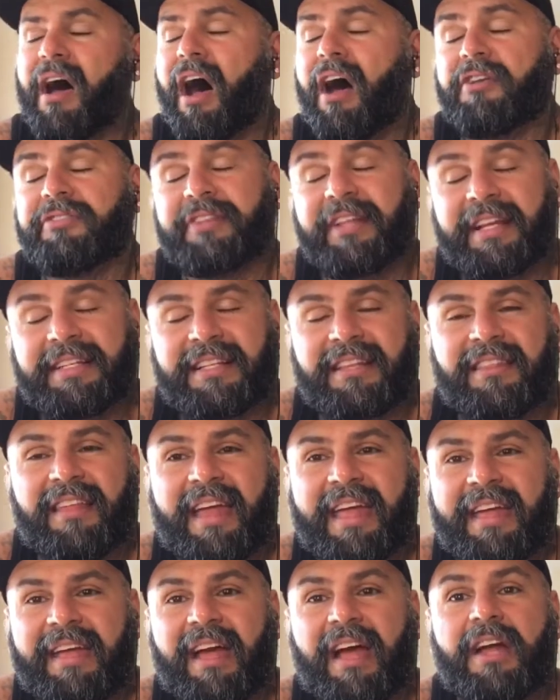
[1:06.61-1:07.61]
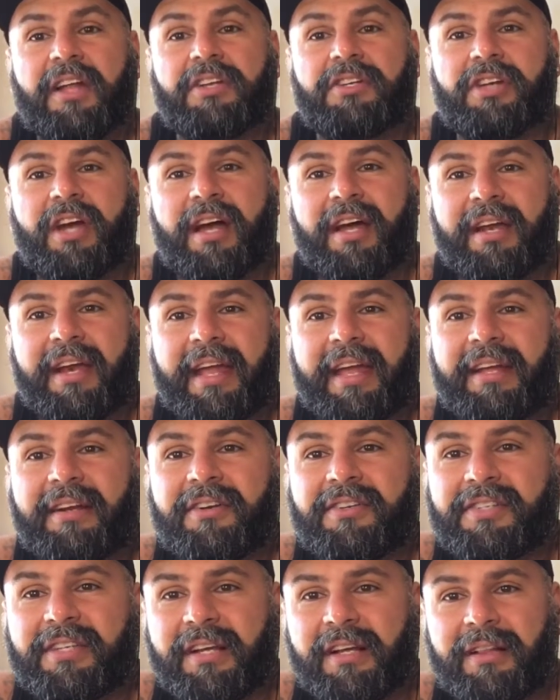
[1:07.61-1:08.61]
Also like to thank
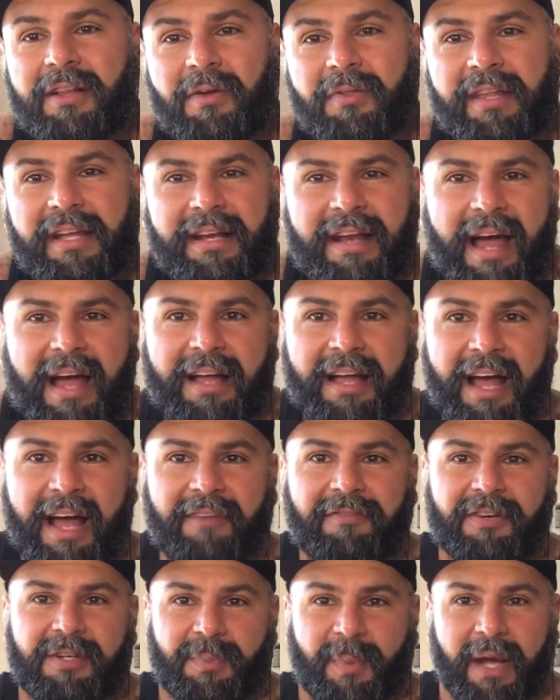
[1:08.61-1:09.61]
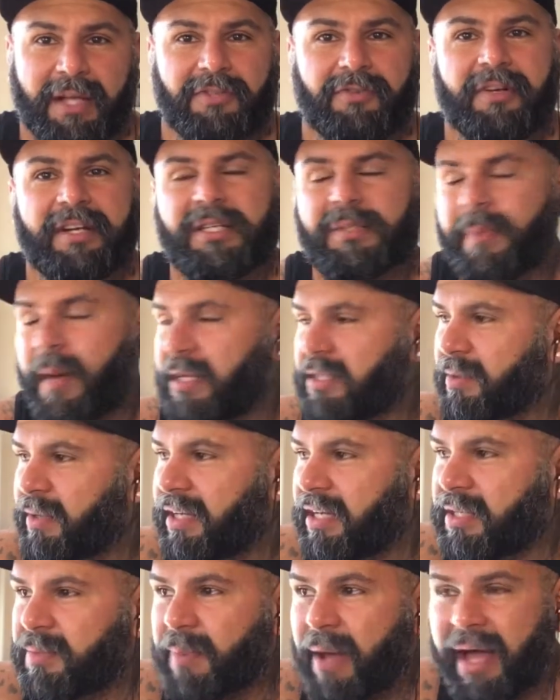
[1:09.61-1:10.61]
jonandersenclothing.com for sponsoring,
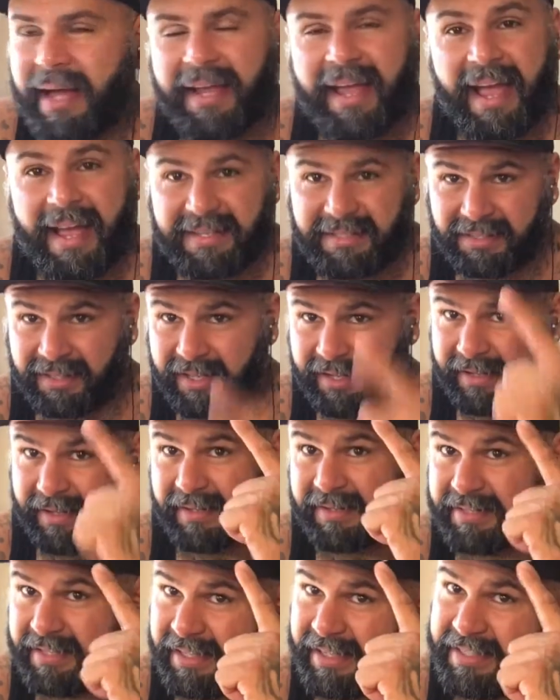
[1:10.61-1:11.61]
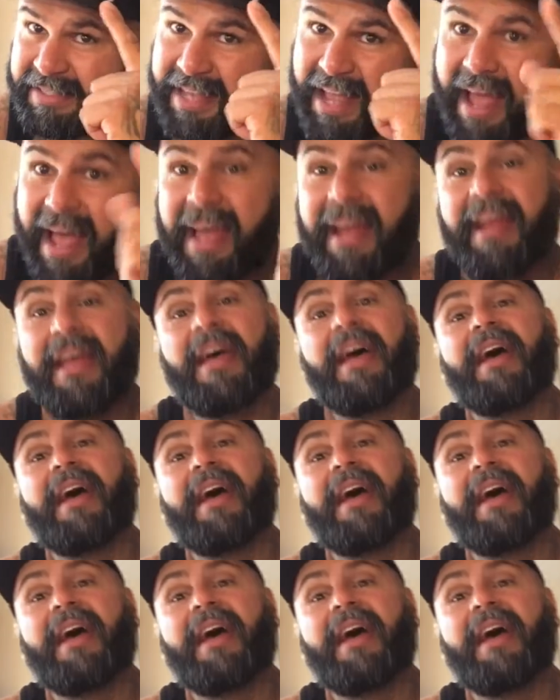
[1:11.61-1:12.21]
sponsoring this podcast. Look, see this hat?